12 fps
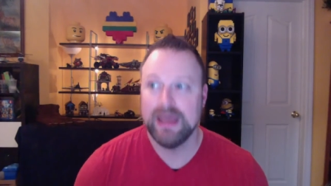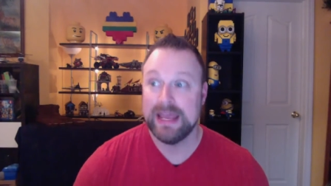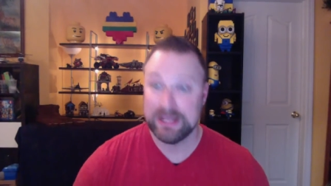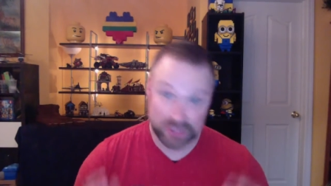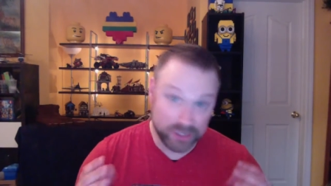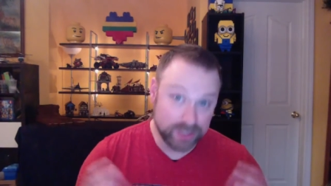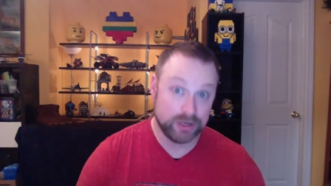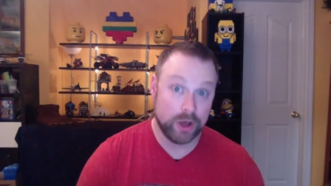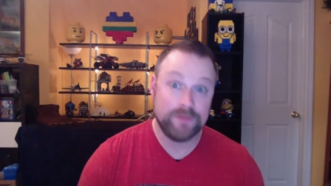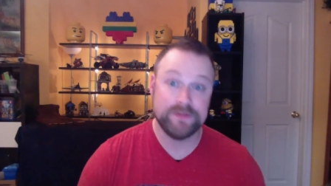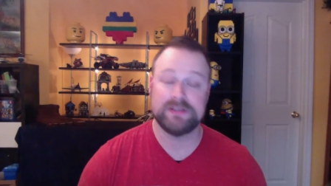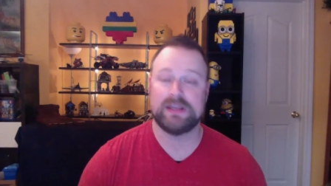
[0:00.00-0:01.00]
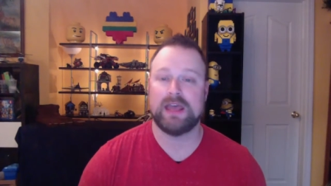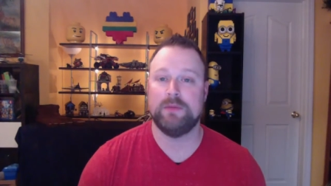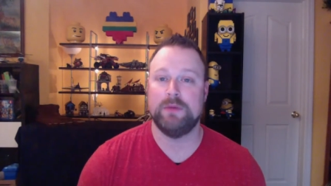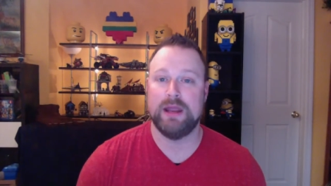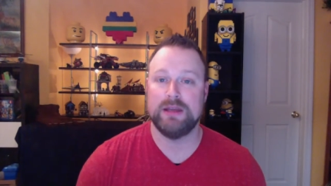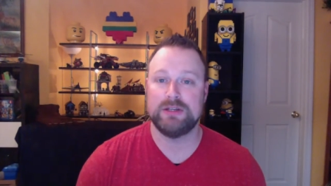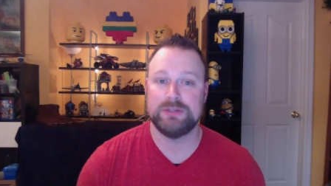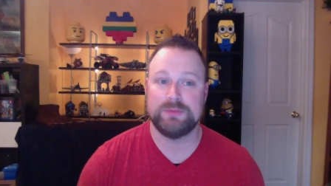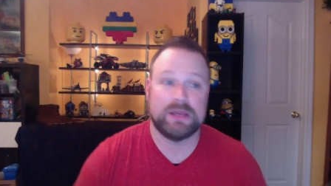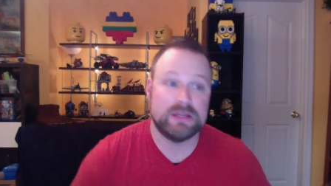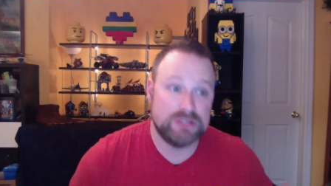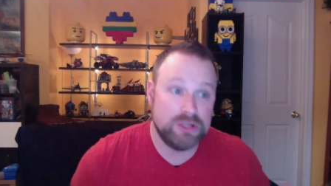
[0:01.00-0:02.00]
it's good to know these accommodations
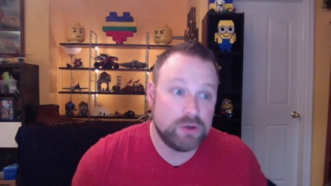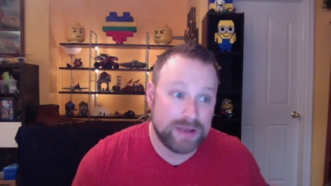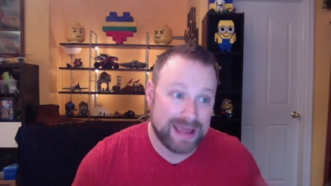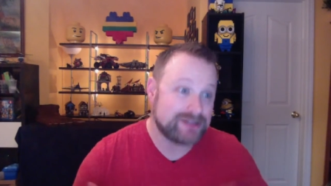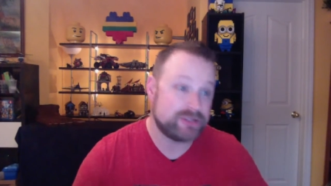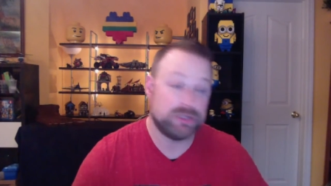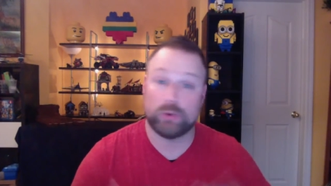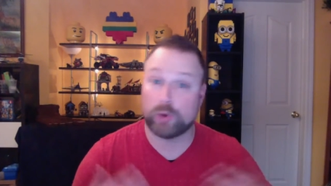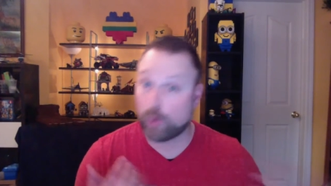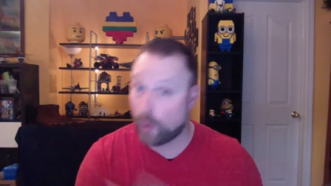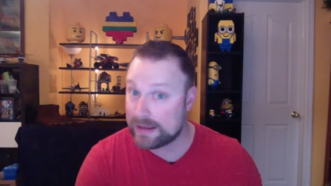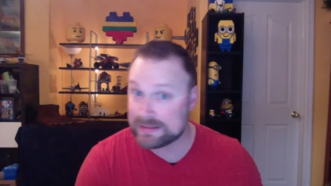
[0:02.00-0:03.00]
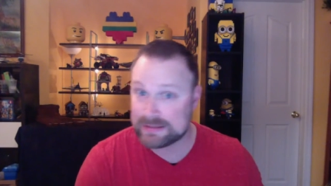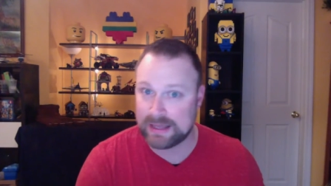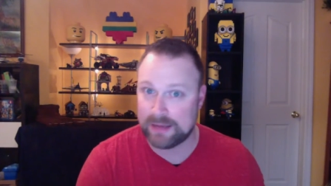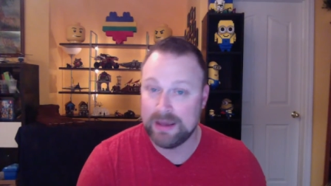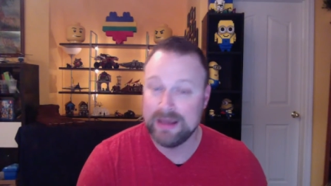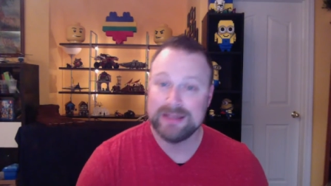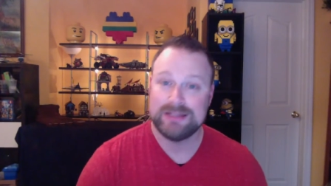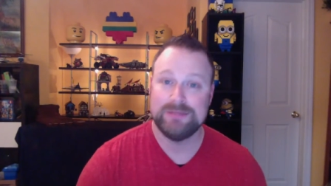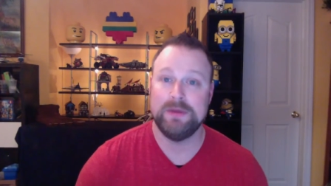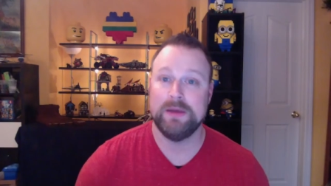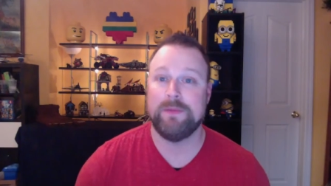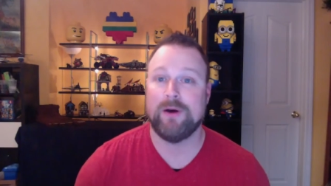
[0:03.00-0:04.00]
because you can actually request them to
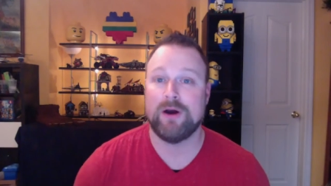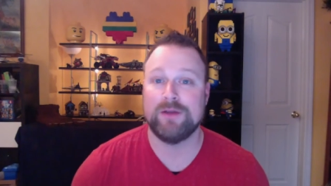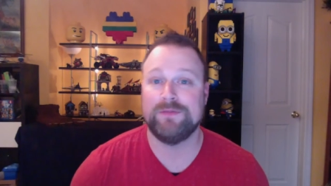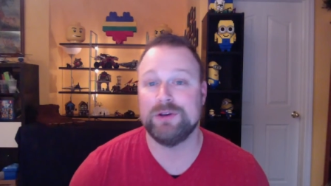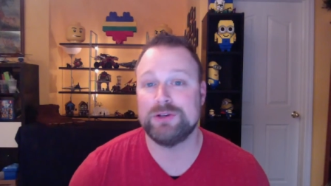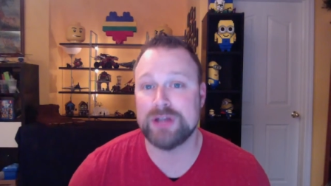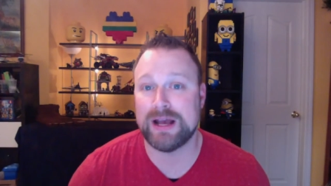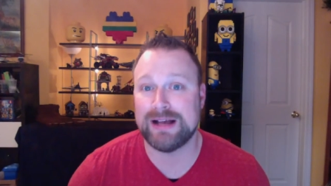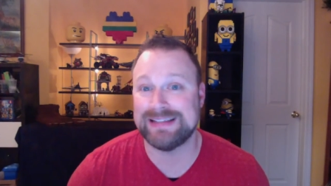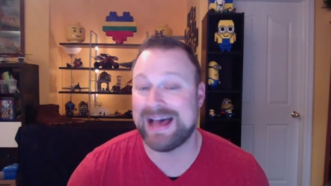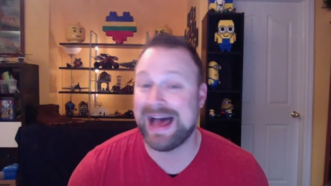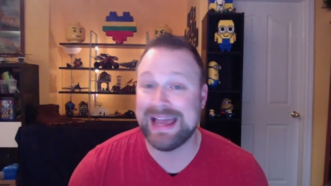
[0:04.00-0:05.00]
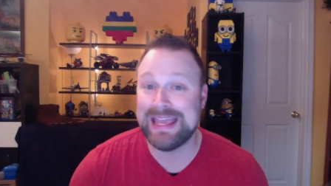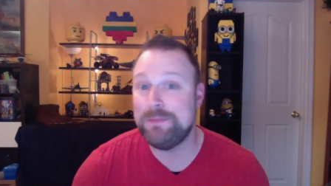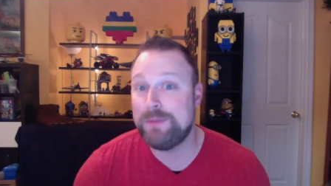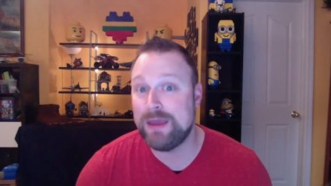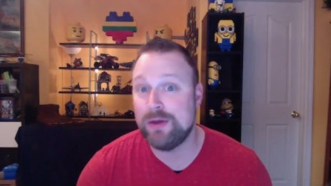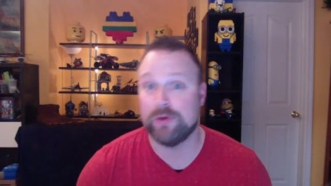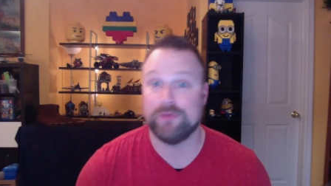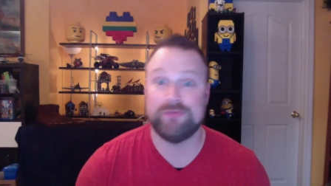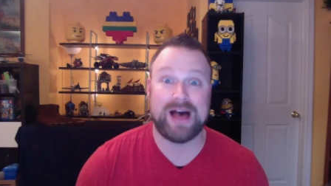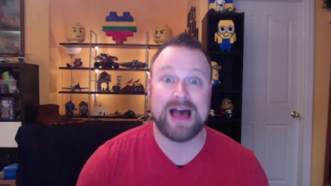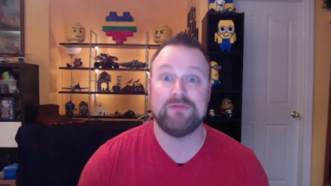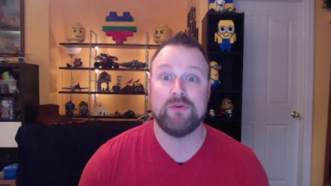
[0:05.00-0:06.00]
be a part of your child's IEP or
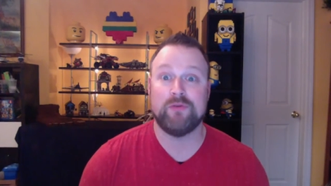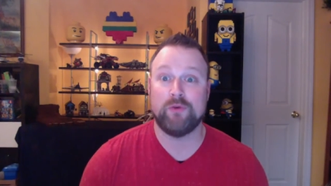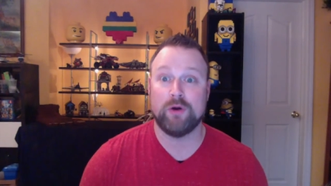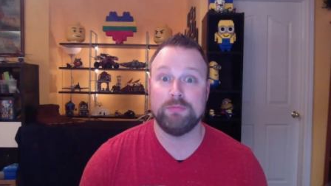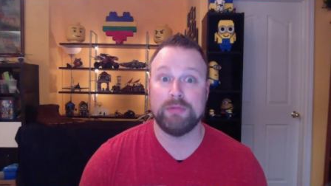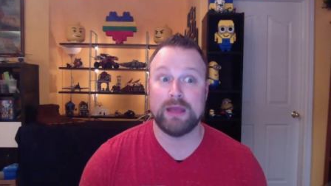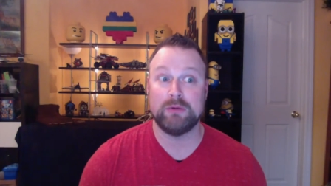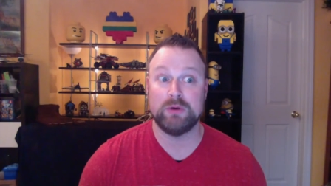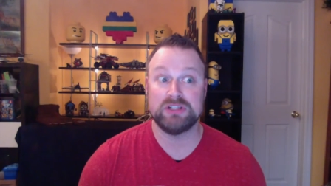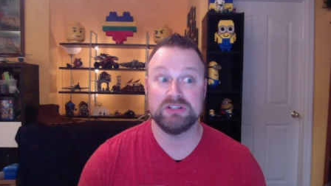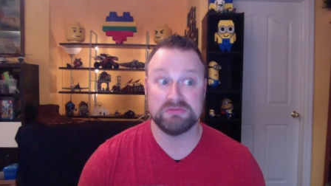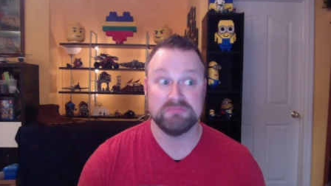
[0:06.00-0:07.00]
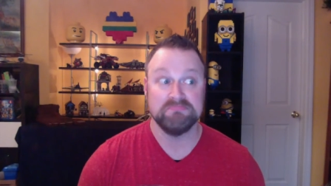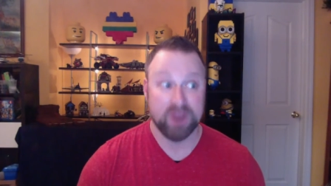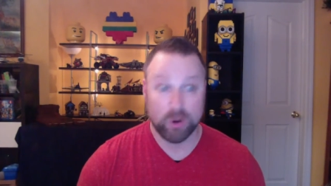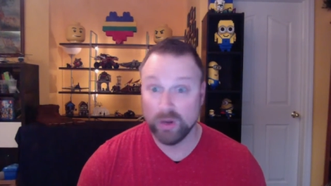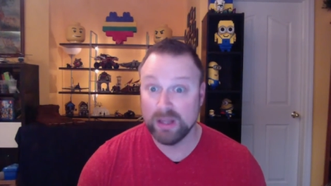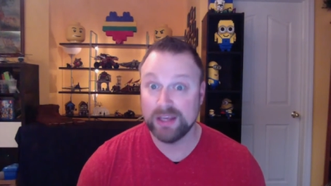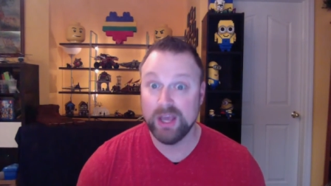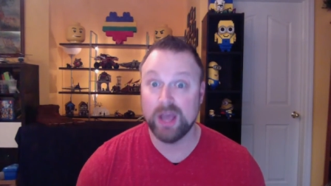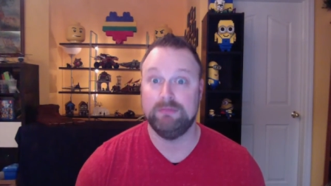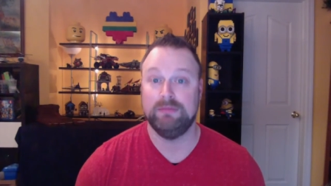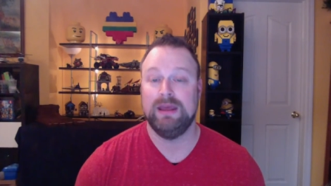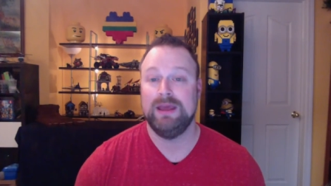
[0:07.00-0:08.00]
504 plan, which is really
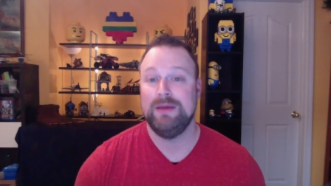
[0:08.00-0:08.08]
good